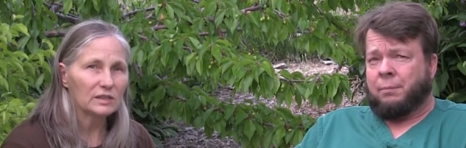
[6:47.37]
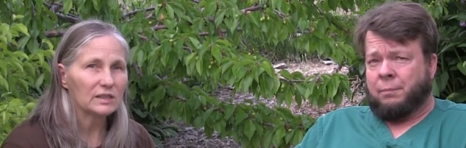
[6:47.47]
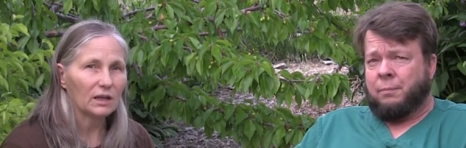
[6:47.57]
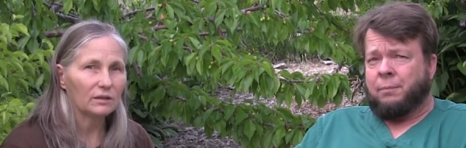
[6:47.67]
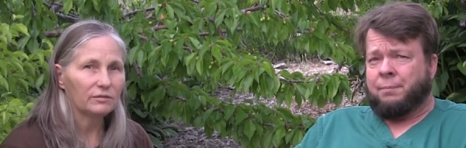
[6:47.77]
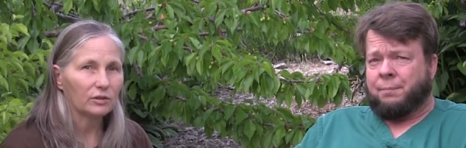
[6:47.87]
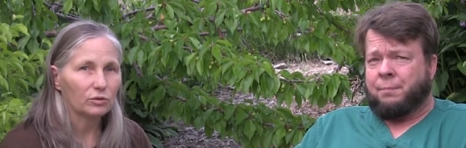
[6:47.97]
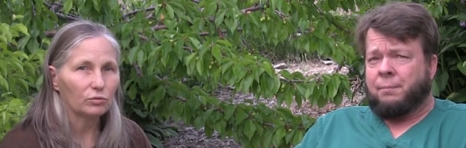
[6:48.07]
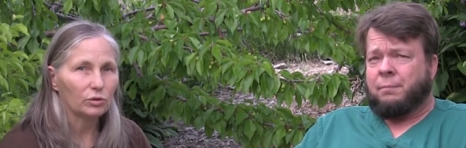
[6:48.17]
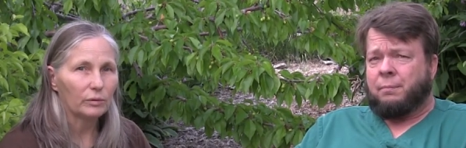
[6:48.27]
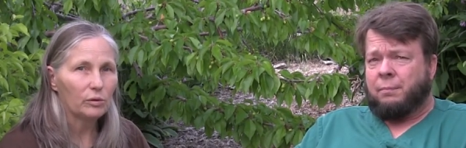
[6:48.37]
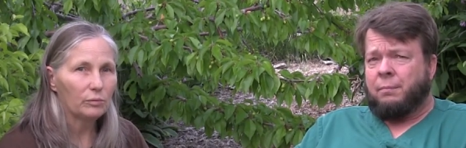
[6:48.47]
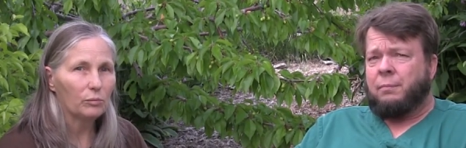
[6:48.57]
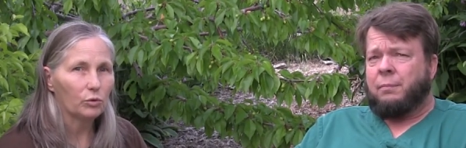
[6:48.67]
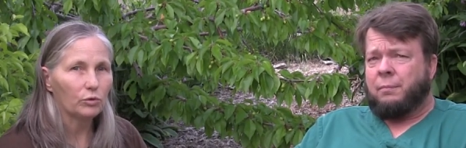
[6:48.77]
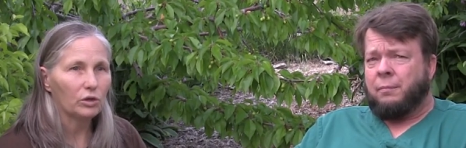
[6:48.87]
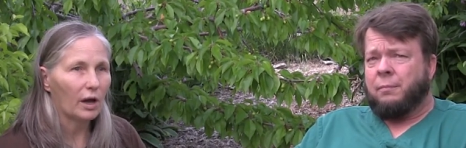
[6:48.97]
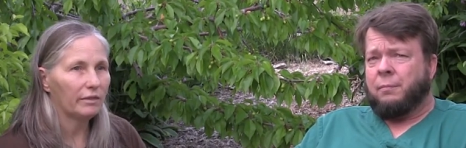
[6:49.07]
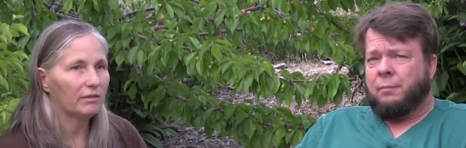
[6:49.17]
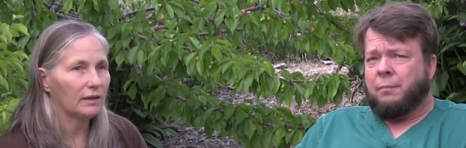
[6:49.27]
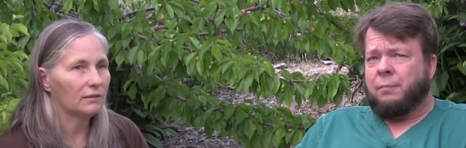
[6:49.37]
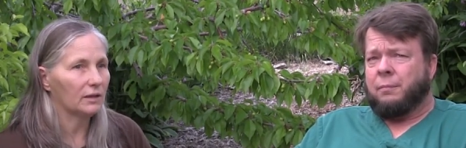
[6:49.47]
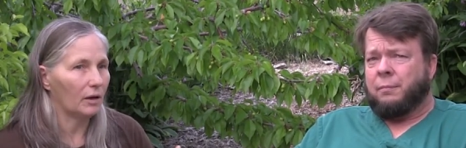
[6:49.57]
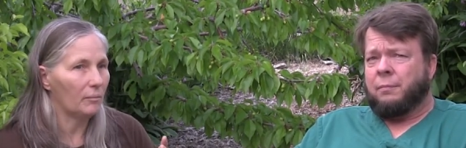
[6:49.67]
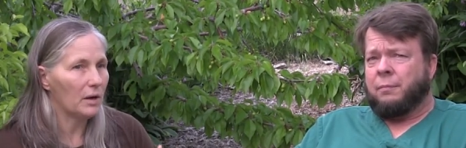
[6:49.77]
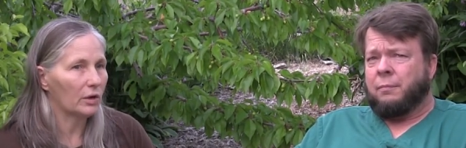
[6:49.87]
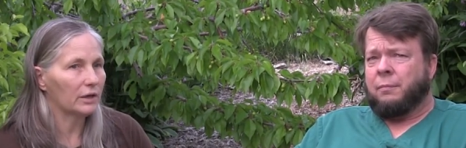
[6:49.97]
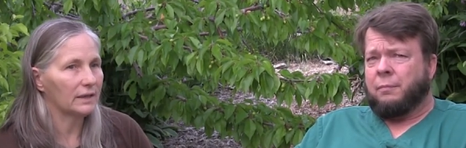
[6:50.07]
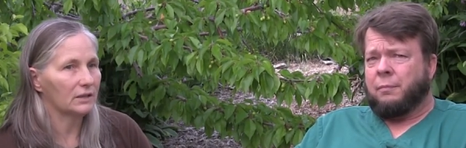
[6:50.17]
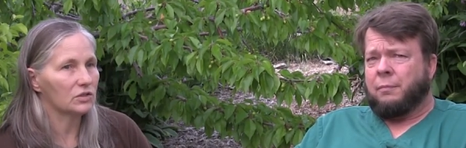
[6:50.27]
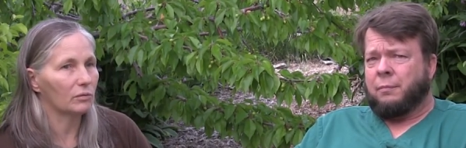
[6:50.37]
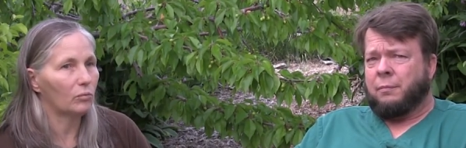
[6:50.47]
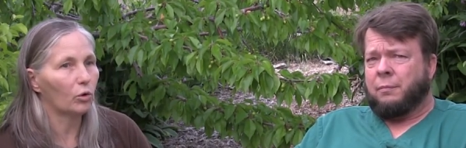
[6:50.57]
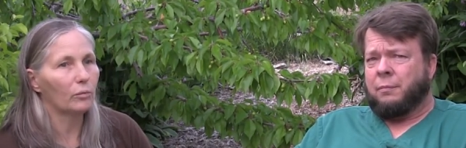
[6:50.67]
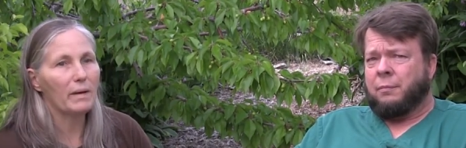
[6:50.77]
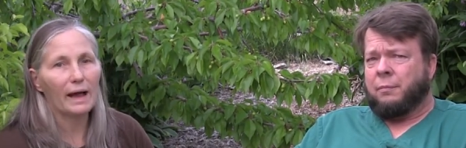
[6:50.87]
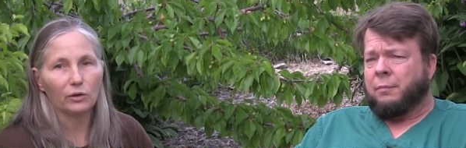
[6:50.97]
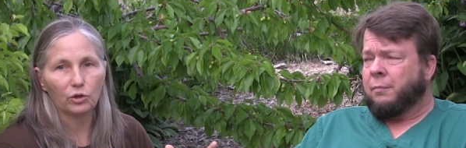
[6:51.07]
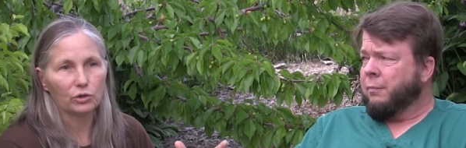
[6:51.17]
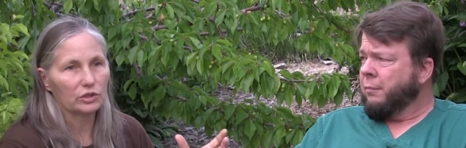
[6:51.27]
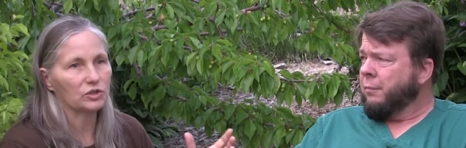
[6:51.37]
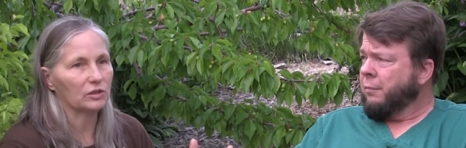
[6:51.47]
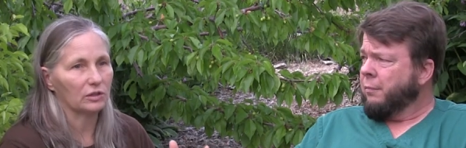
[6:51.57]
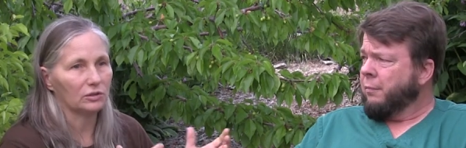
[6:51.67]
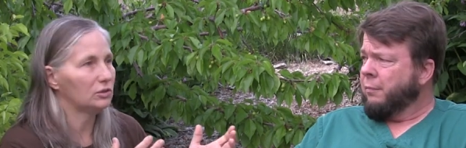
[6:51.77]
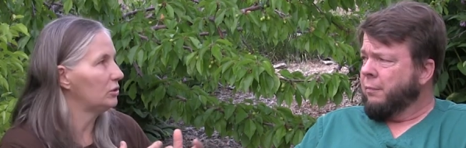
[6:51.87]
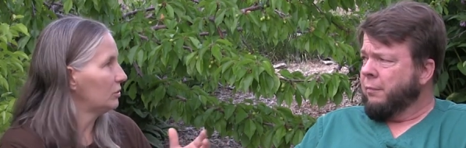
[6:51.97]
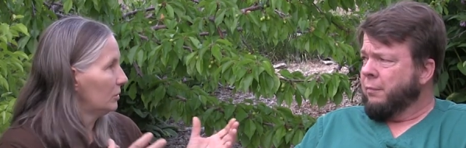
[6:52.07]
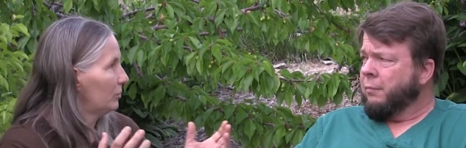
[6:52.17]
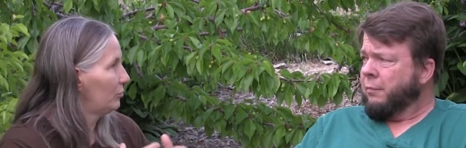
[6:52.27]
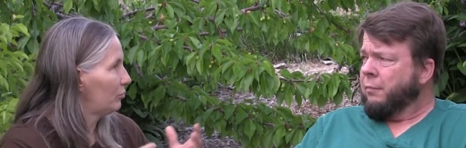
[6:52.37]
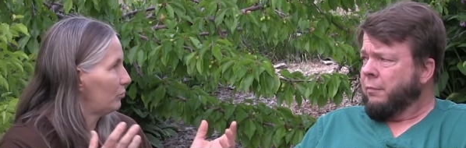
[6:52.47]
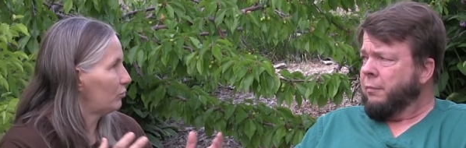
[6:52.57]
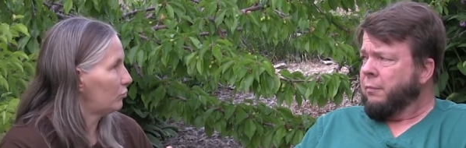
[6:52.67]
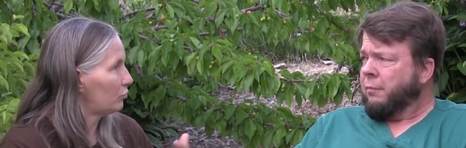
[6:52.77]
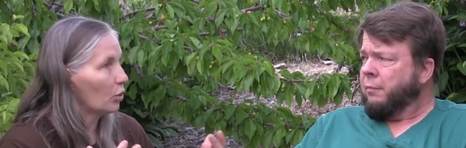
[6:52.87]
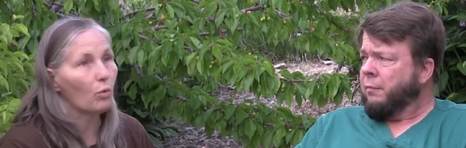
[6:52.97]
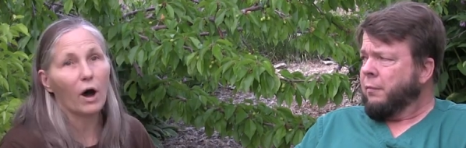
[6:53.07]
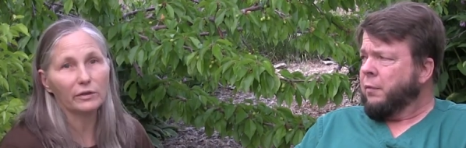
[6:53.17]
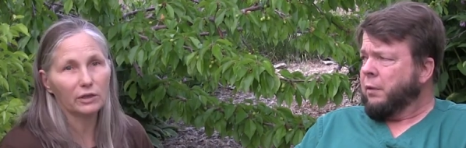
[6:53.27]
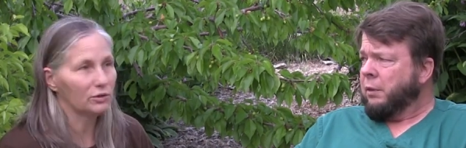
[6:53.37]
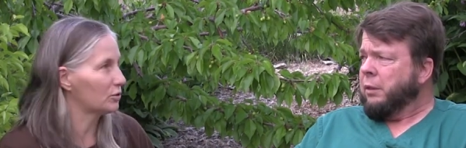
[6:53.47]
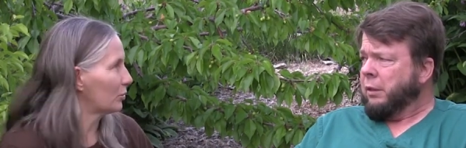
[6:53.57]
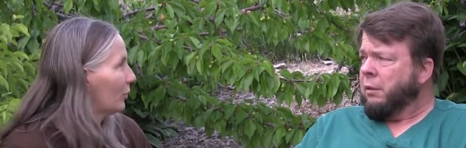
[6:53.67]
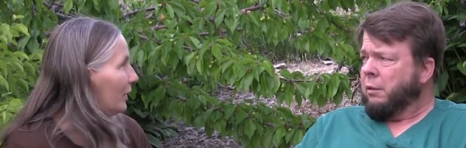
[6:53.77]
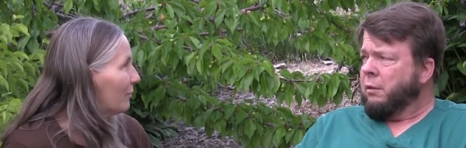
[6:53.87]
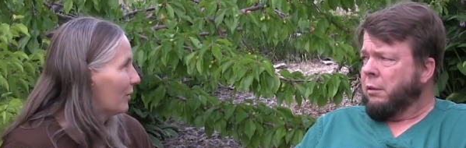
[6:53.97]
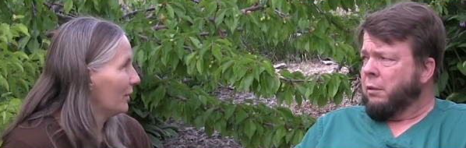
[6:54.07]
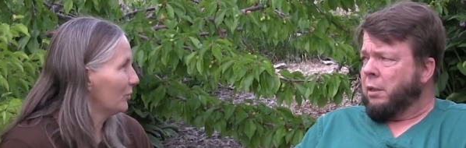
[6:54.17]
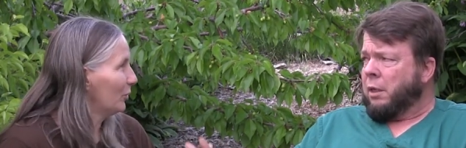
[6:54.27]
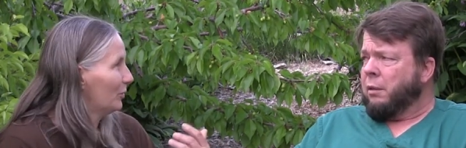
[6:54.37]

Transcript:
Speaker 1: know. is the elephant in the room. I mean, people would not think that Americans are more malnourished than you know, Rwandans or whatever. I don't yeah.